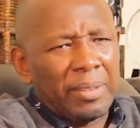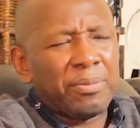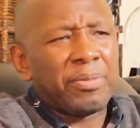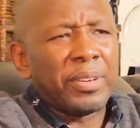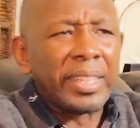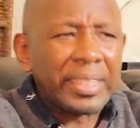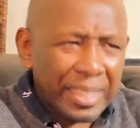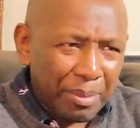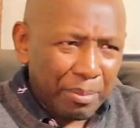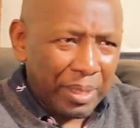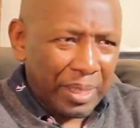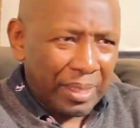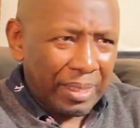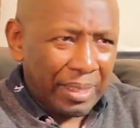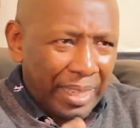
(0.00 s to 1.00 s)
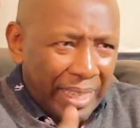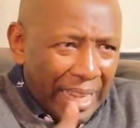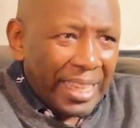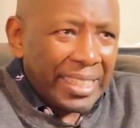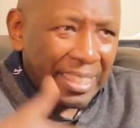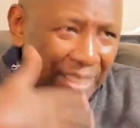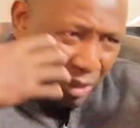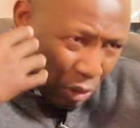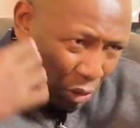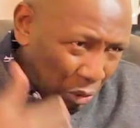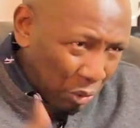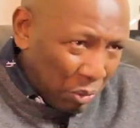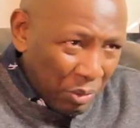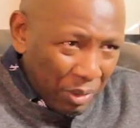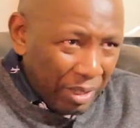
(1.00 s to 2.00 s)
felt in my, like, I just
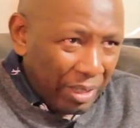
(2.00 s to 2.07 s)
knew.